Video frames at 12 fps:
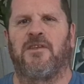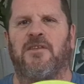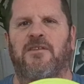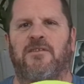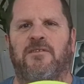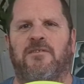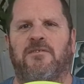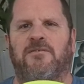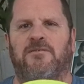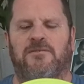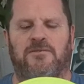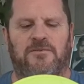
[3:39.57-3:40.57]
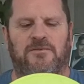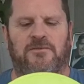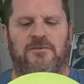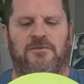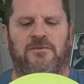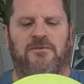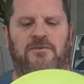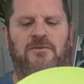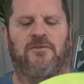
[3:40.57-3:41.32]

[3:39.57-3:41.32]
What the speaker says: (no one is talking)